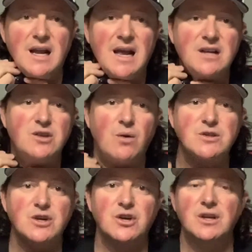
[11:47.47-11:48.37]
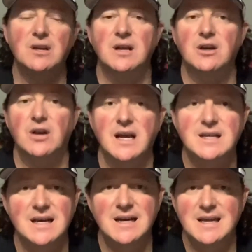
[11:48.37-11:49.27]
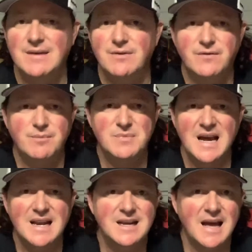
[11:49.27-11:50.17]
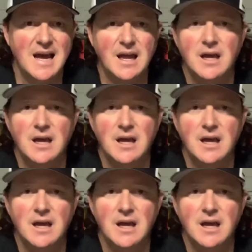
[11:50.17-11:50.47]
And it's always a good idea, even from day to day,